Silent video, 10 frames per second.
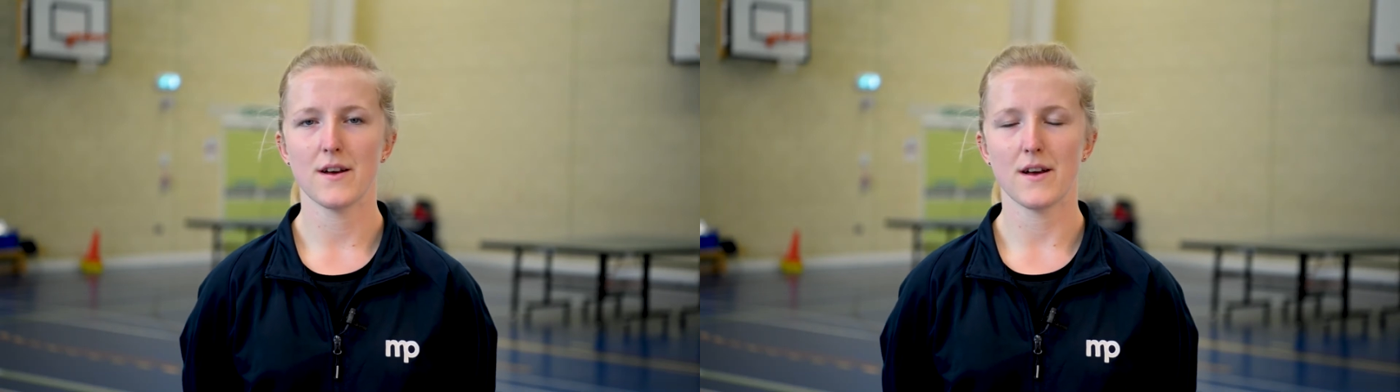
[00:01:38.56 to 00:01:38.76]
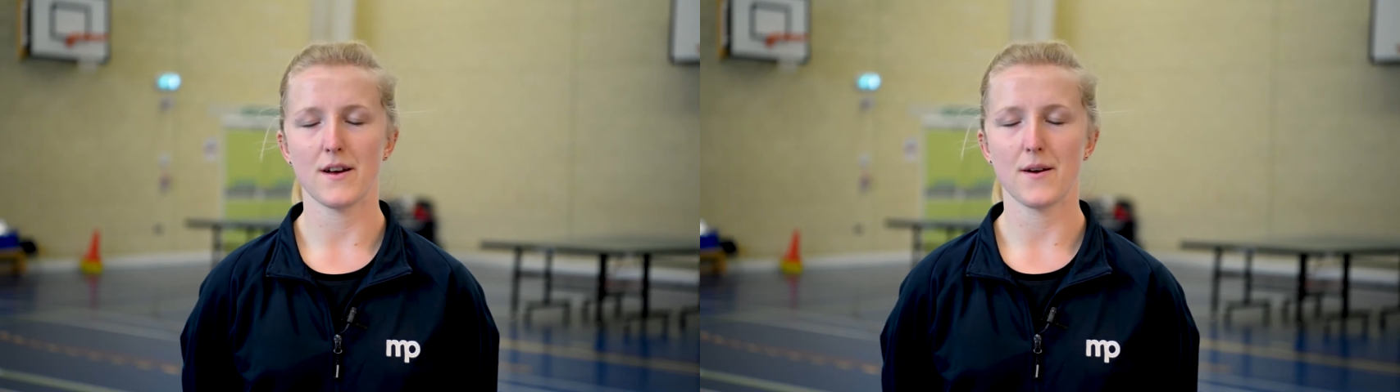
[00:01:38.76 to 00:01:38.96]

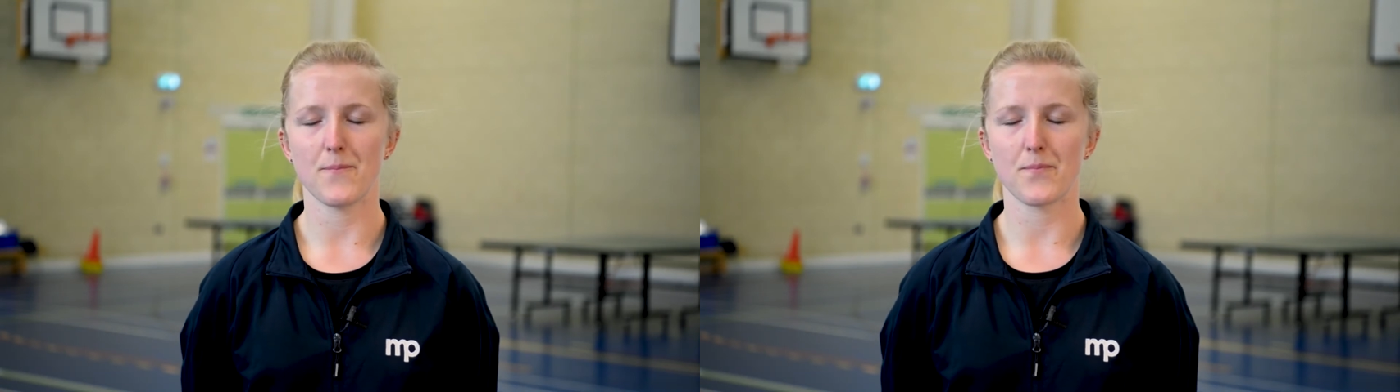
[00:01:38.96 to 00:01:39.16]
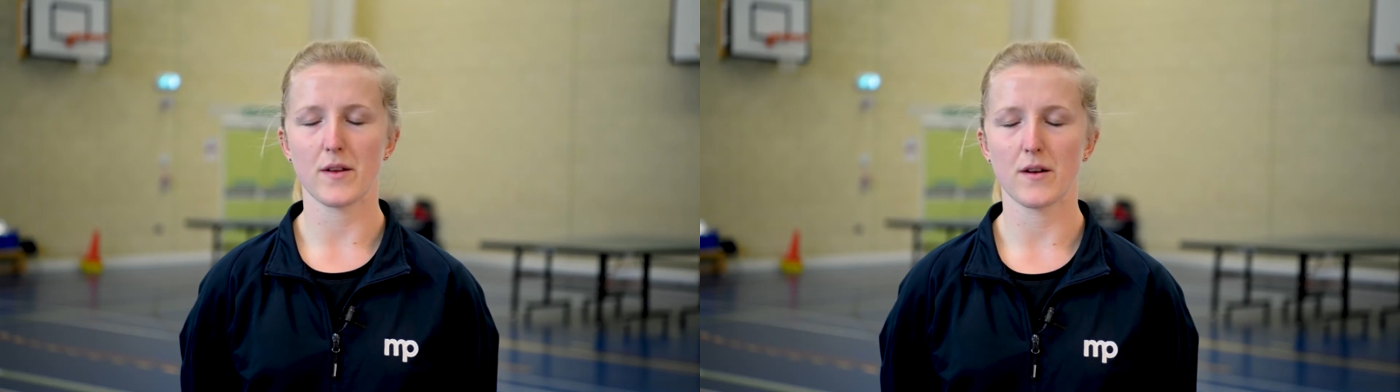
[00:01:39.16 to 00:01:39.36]

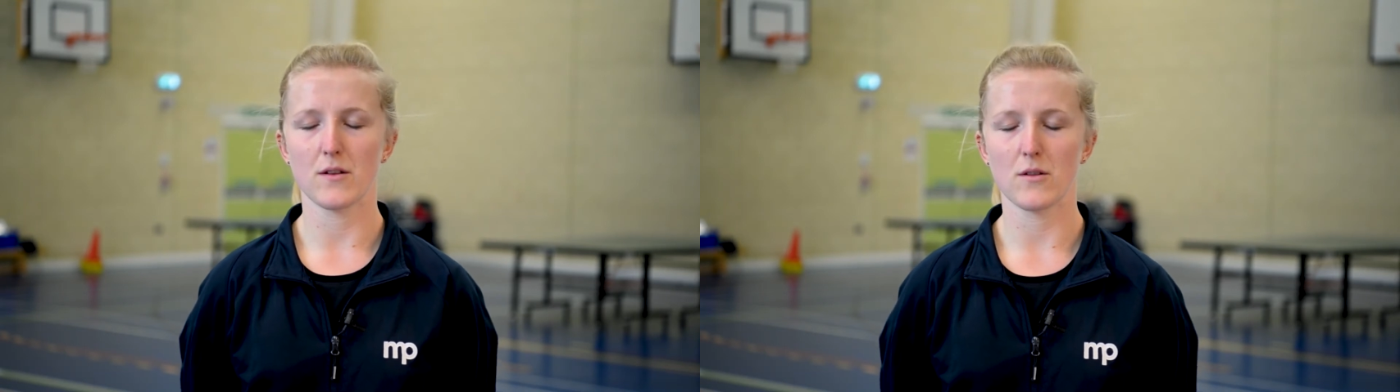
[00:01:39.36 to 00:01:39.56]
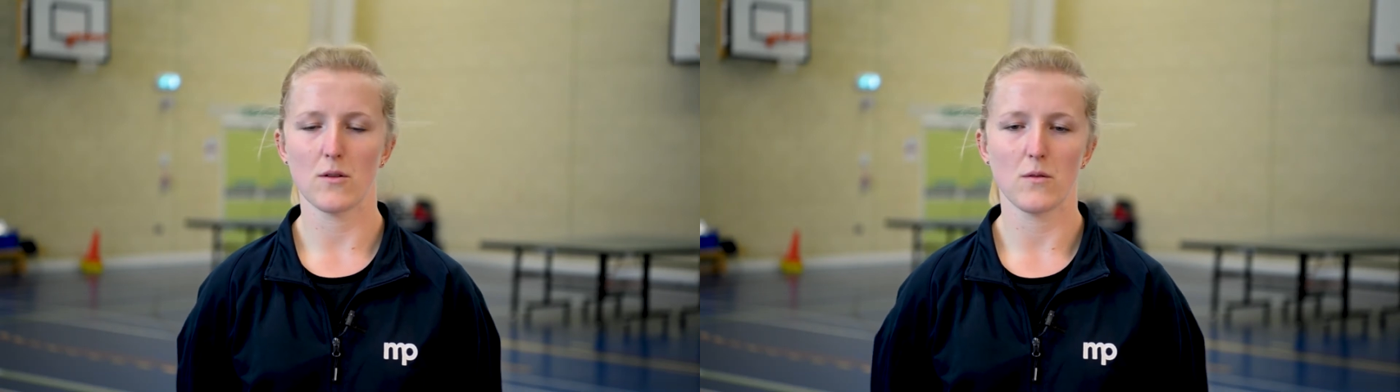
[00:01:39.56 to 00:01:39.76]

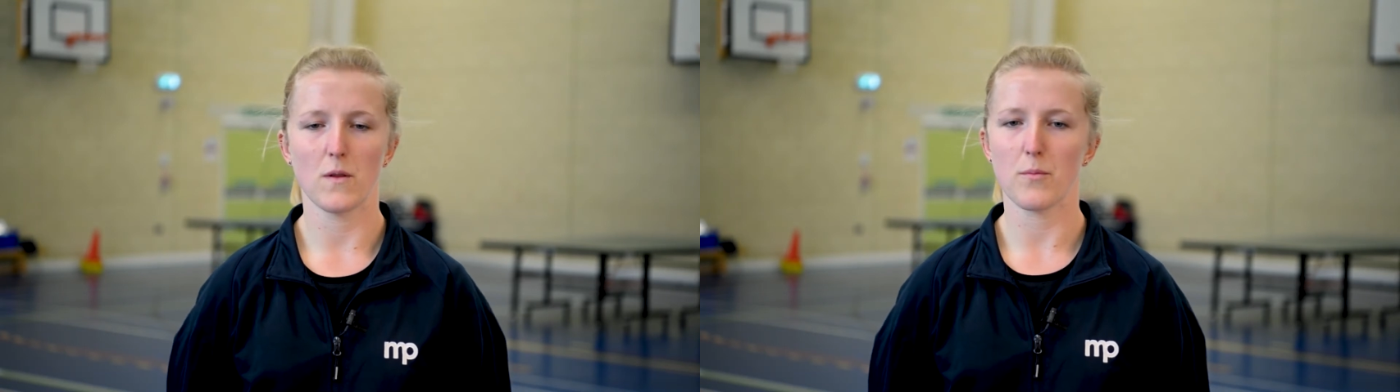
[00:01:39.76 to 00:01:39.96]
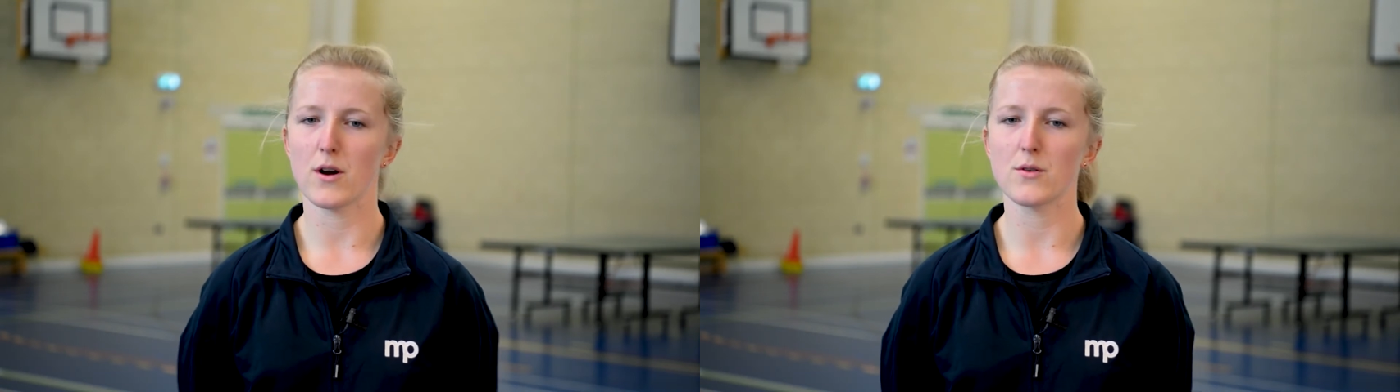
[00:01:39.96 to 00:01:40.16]

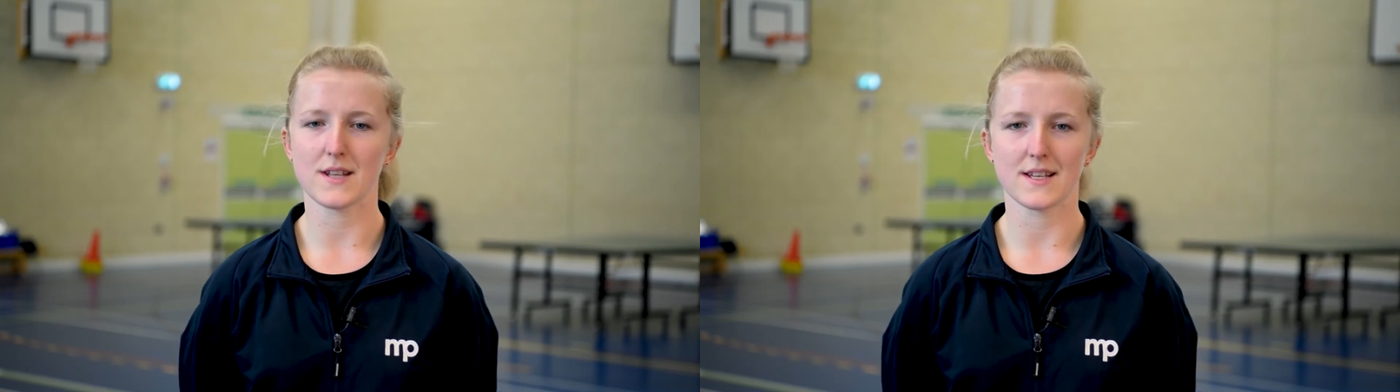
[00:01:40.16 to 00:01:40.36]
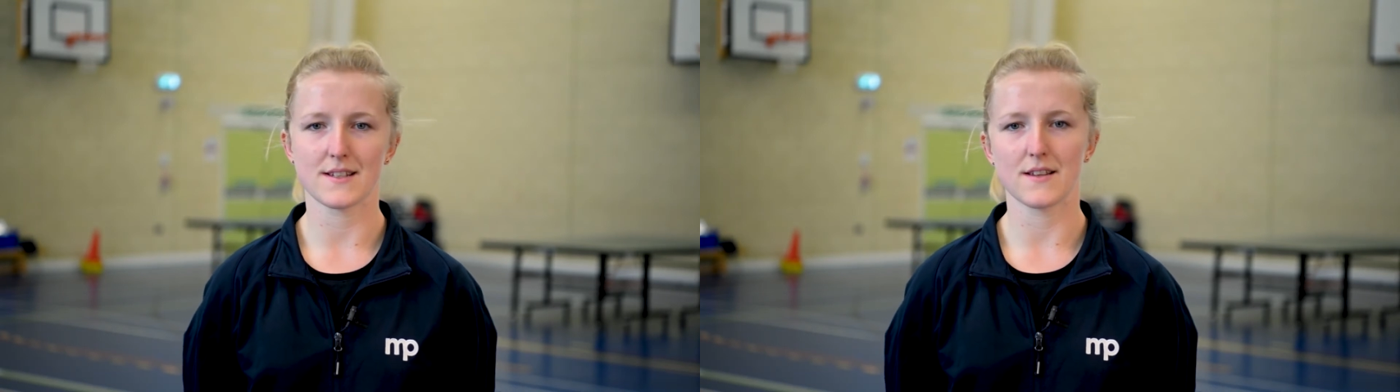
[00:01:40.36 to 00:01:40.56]
the
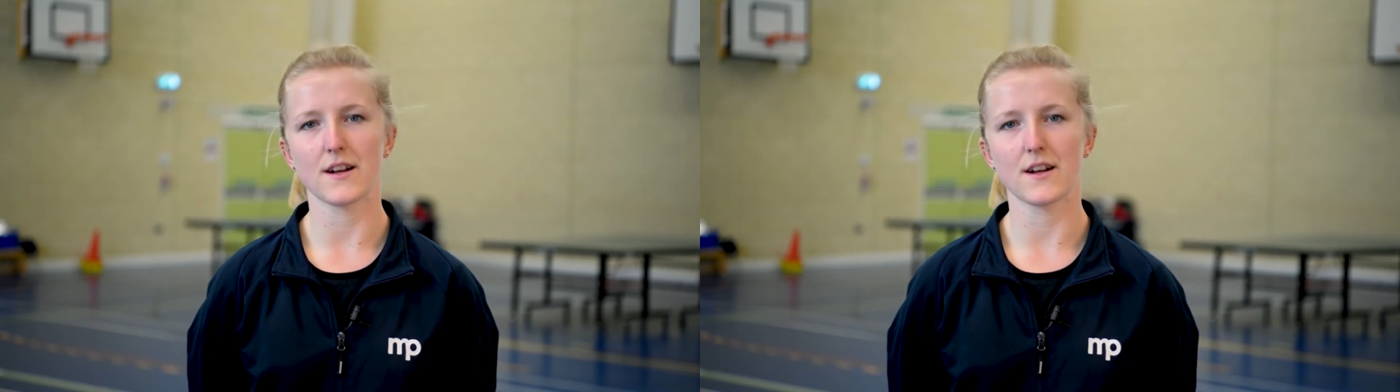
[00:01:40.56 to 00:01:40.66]
process that